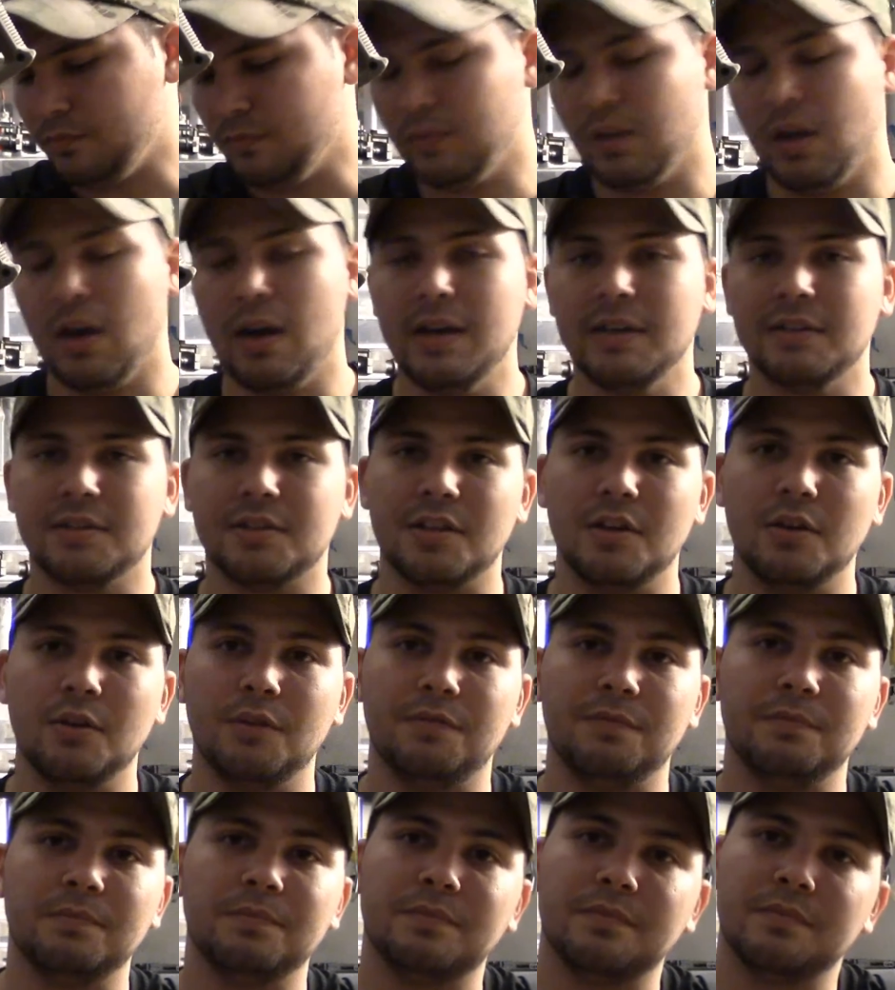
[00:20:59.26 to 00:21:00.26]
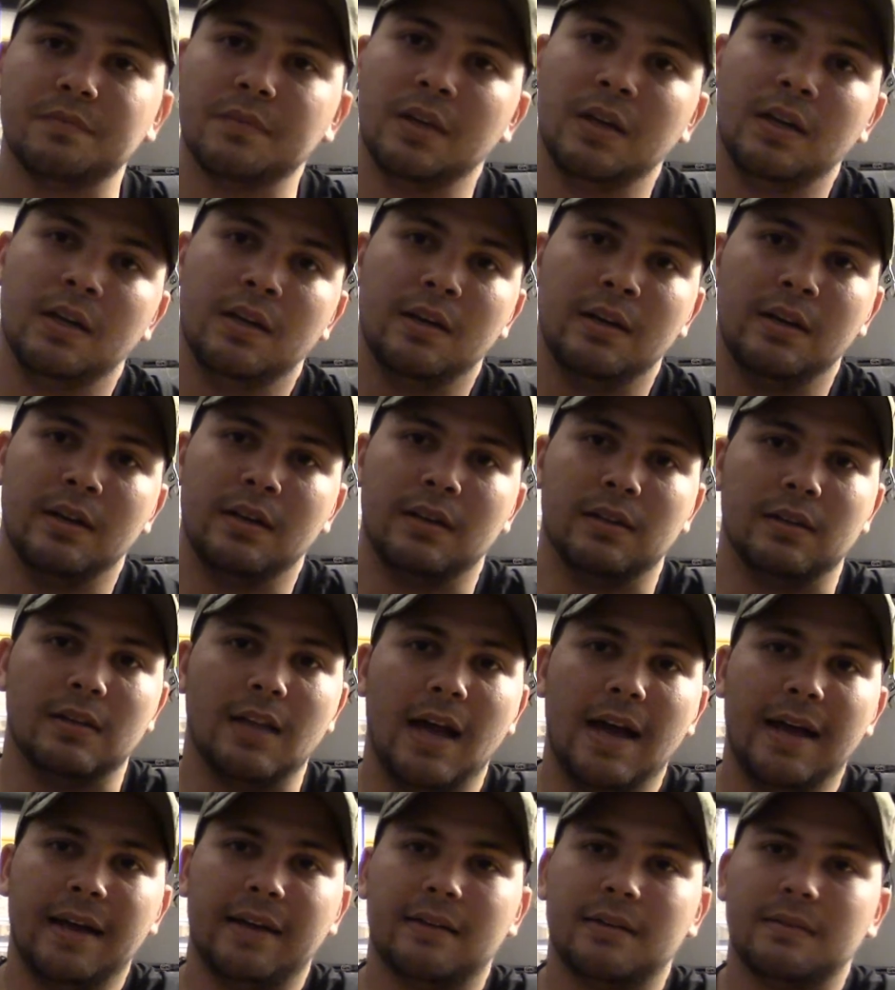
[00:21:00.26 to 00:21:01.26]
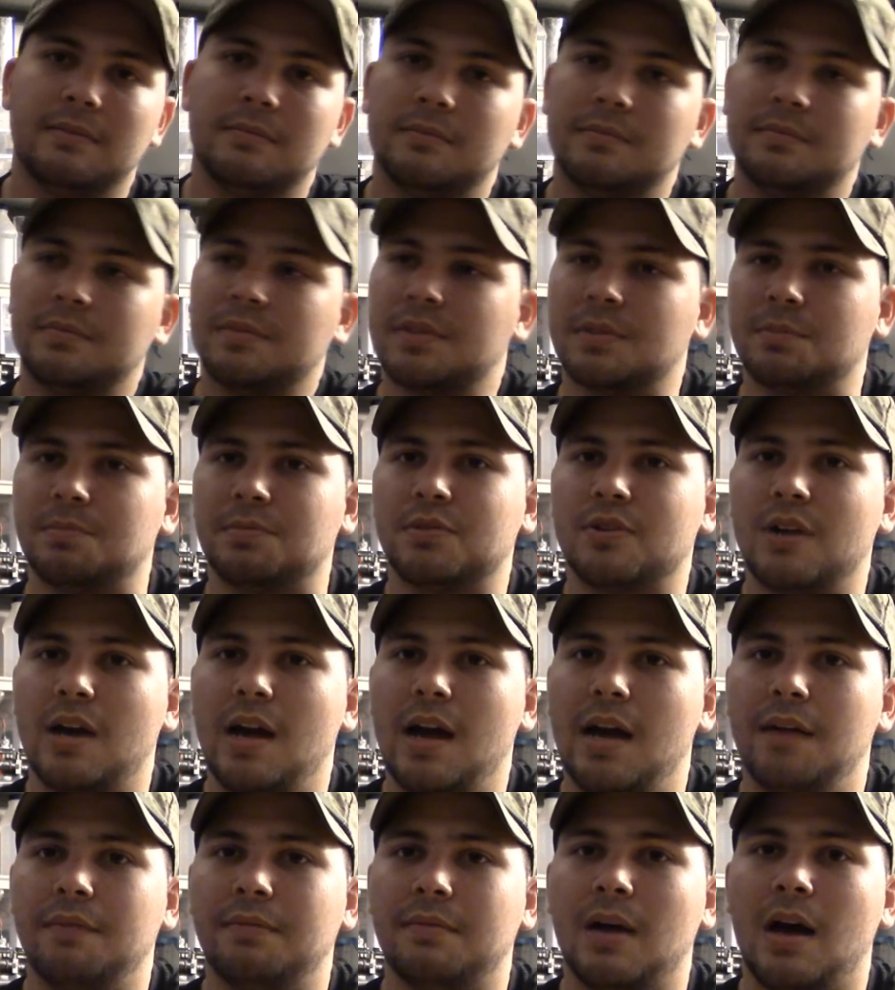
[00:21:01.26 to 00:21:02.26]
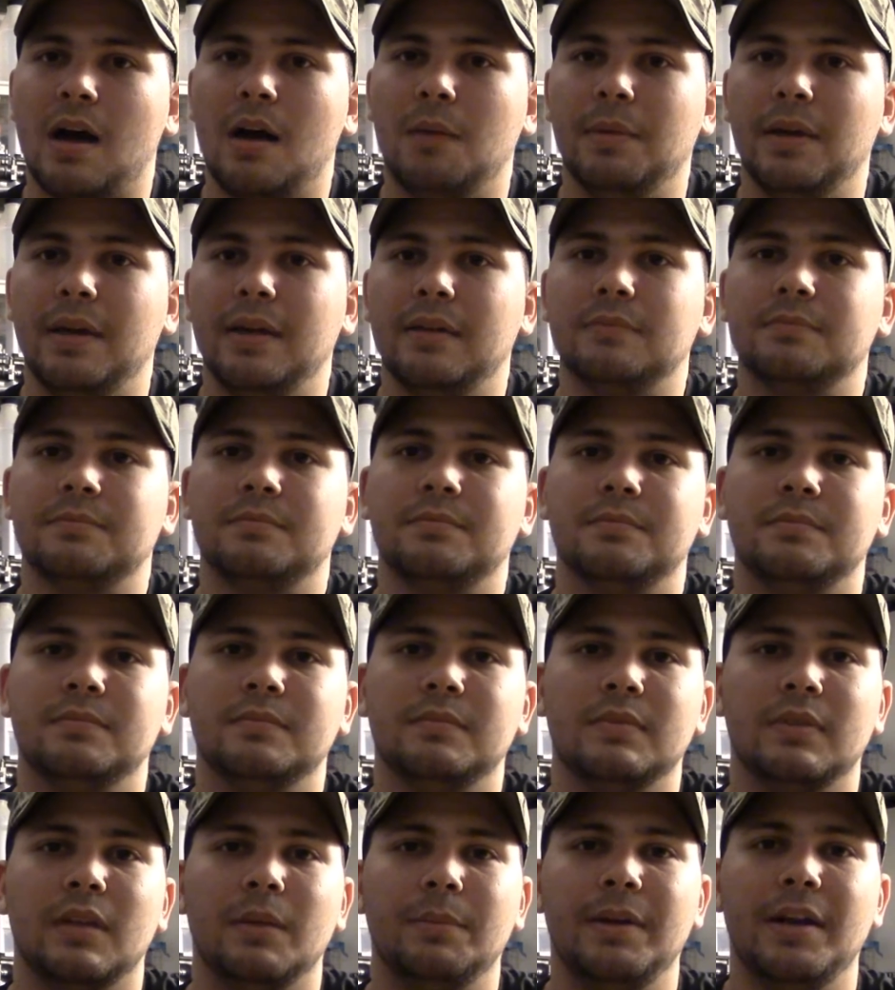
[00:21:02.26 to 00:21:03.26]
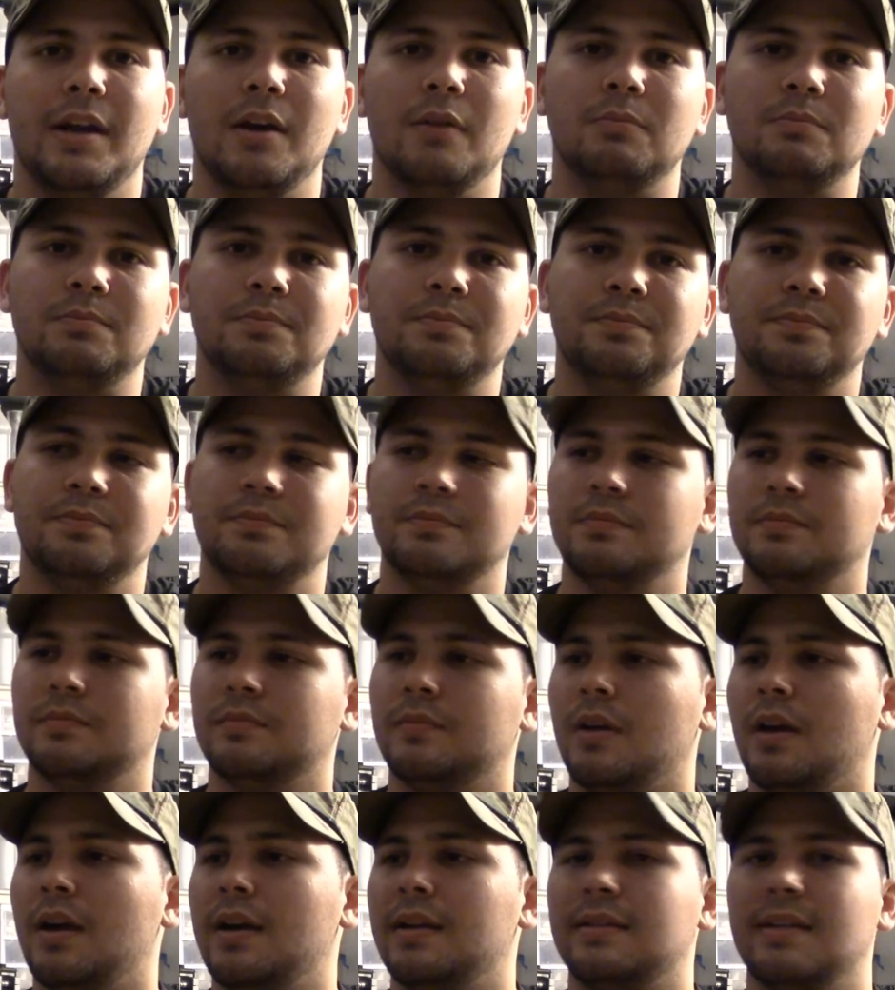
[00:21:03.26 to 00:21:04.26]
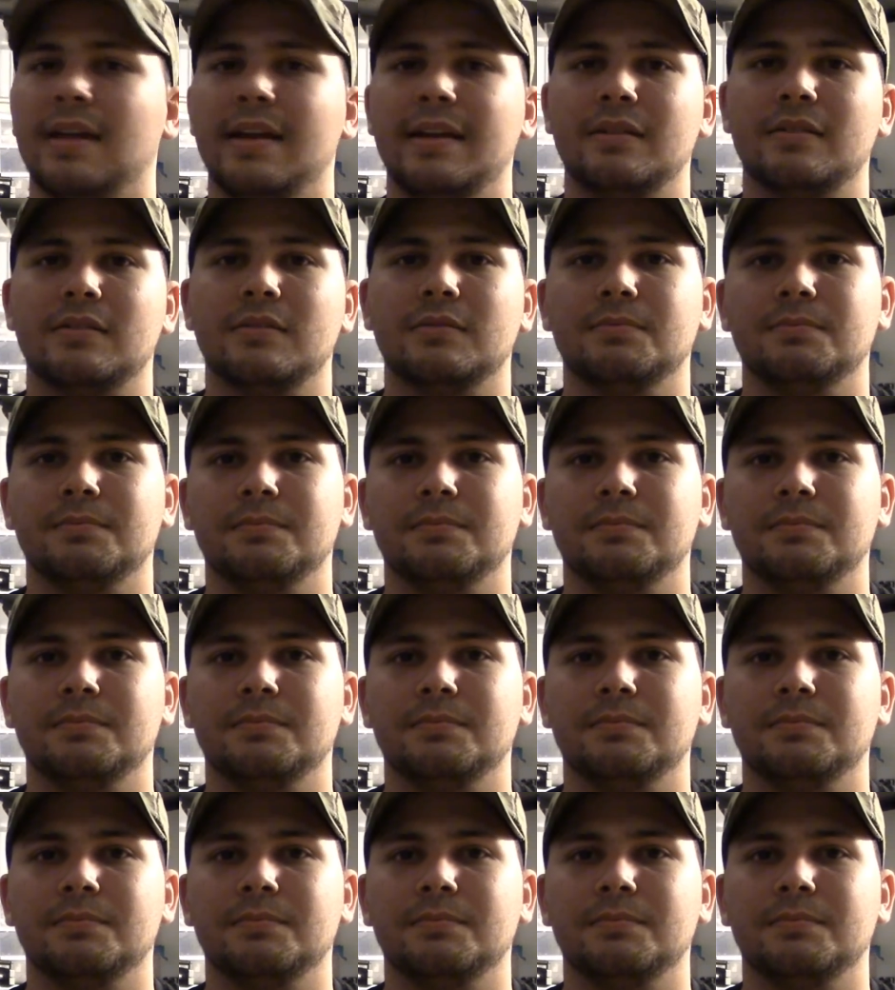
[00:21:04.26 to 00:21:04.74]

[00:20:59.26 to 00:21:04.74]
Alright, so like, subscribe, comment, let me know. Alright, thanks.